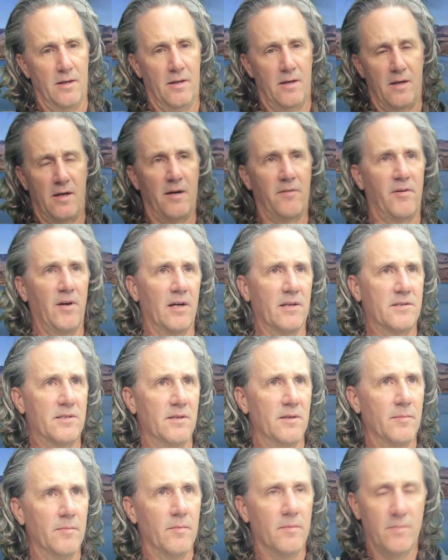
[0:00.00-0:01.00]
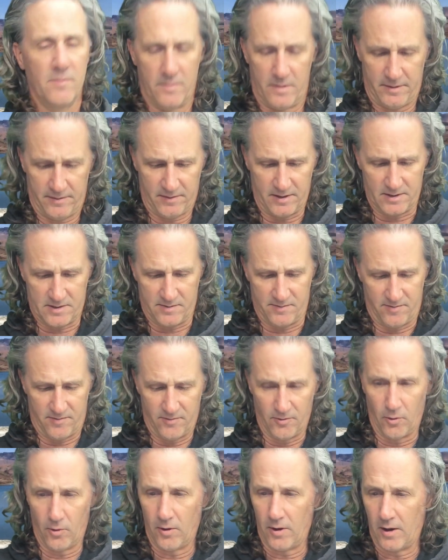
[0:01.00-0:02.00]
I've got some
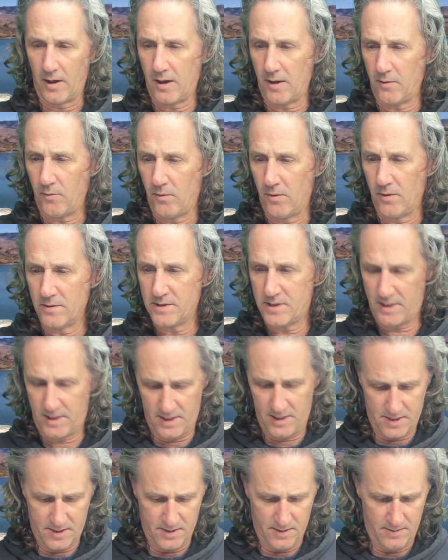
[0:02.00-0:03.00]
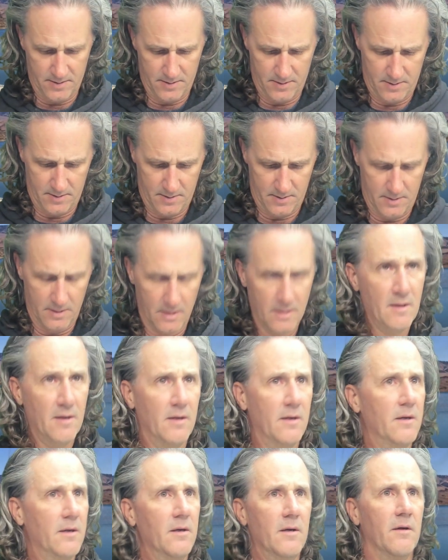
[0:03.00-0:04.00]
4/0 ones here.
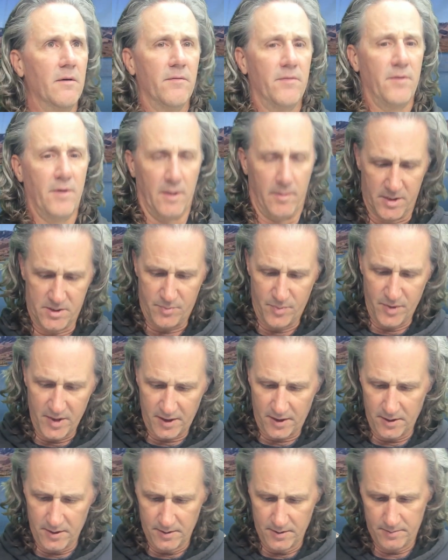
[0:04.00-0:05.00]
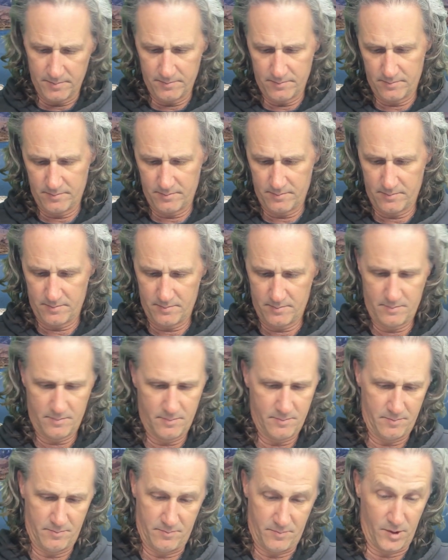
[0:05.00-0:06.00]
They're not much bigger.
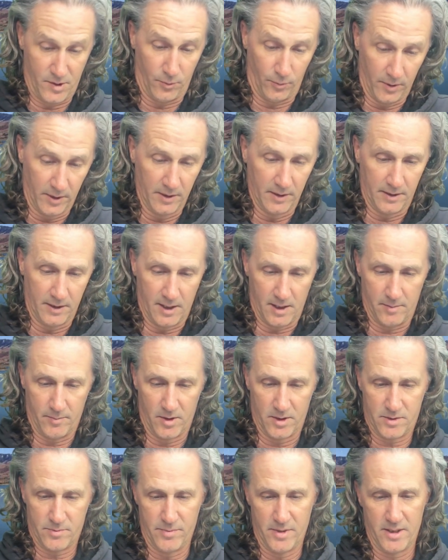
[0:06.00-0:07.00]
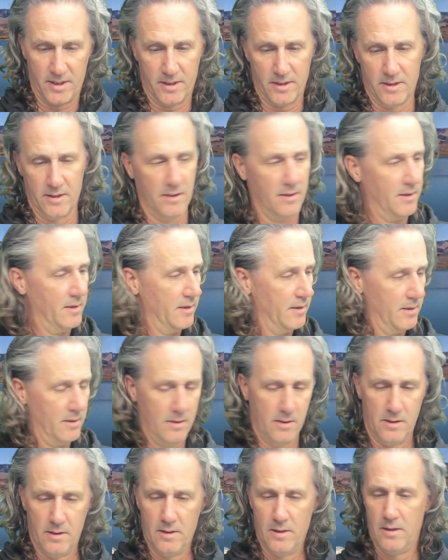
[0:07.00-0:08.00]
They're really not much bigger.
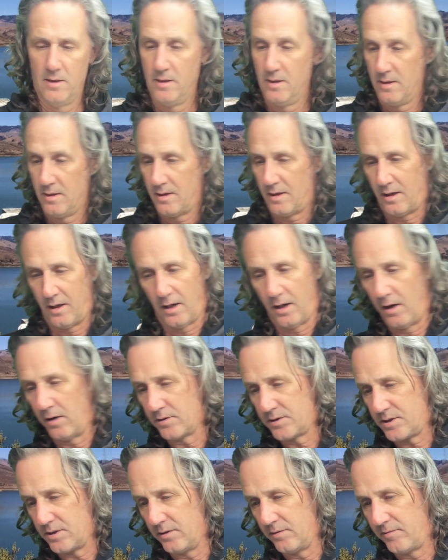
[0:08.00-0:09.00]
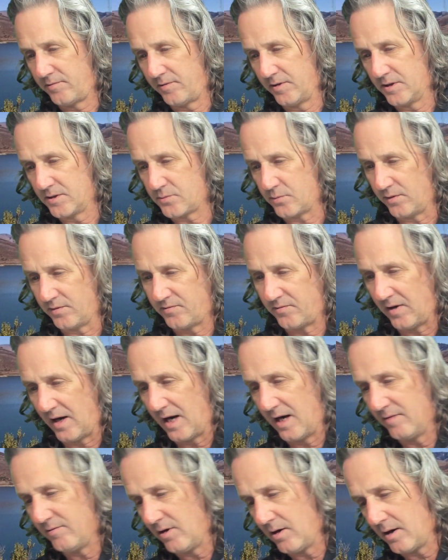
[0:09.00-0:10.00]
I also fish with
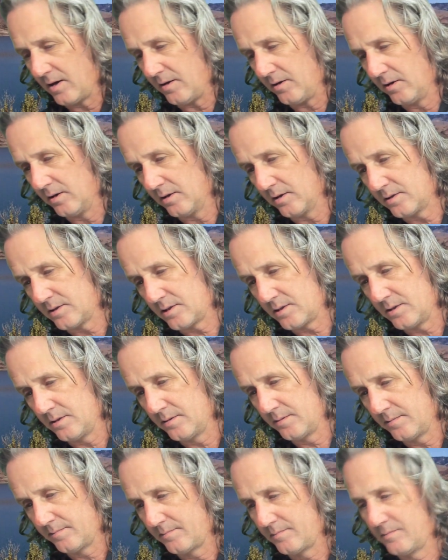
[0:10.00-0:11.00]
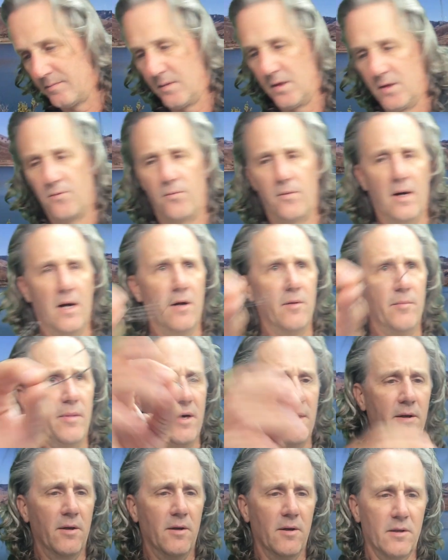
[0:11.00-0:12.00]
5/0 hooks, round
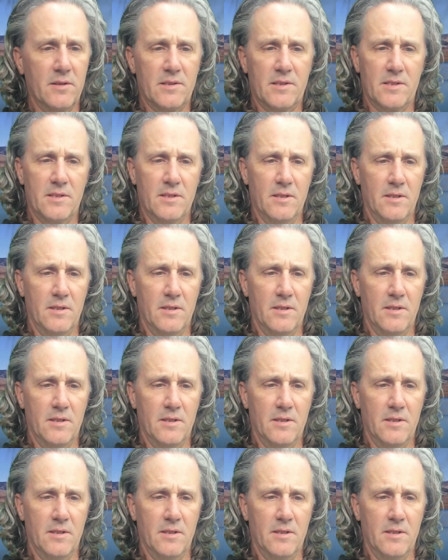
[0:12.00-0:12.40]
bend hooks.